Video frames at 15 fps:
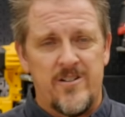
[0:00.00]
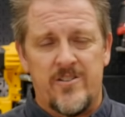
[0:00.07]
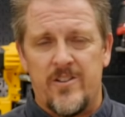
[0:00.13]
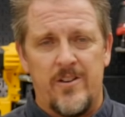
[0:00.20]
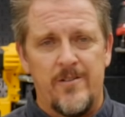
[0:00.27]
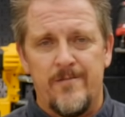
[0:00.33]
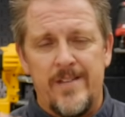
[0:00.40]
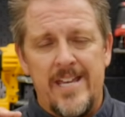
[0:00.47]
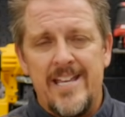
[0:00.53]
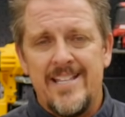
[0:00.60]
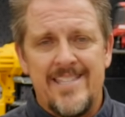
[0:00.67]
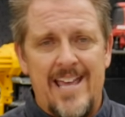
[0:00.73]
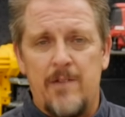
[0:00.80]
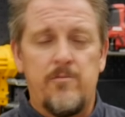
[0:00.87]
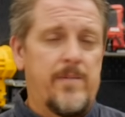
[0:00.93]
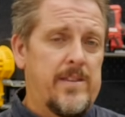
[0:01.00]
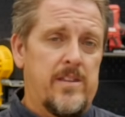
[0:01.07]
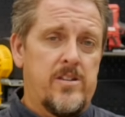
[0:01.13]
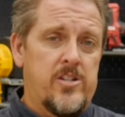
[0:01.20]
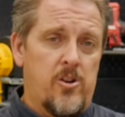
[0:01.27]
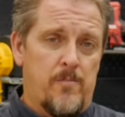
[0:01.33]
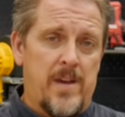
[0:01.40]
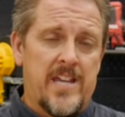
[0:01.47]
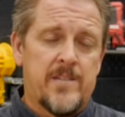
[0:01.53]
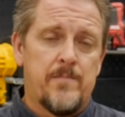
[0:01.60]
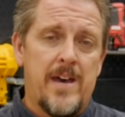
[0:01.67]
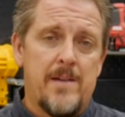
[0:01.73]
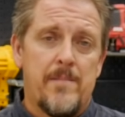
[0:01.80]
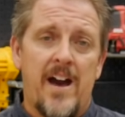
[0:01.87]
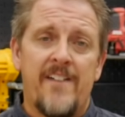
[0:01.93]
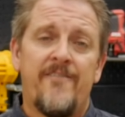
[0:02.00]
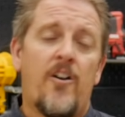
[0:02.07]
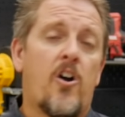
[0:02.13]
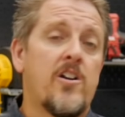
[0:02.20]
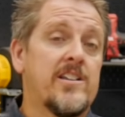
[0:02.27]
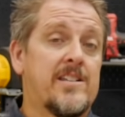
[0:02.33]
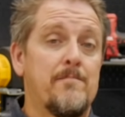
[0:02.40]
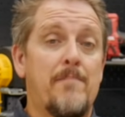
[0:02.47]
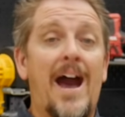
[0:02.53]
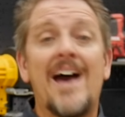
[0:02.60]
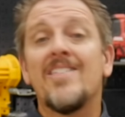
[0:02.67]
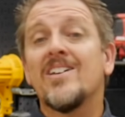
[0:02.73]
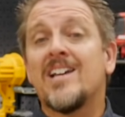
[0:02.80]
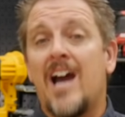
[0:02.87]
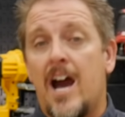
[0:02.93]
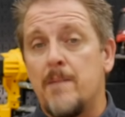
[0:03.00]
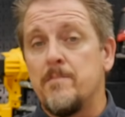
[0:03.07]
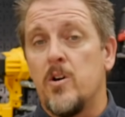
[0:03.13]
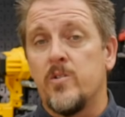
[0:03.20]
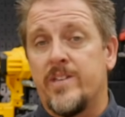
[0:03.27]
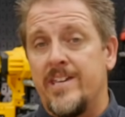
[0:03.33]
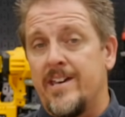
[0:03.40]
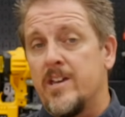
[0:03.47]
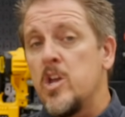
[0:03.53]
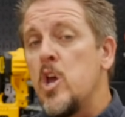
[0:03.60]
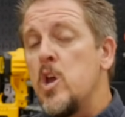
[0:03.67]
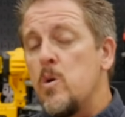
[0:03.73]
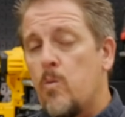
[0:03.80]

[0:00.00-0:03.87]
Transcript: So that would be the, your best bet by far is to buy the combo kit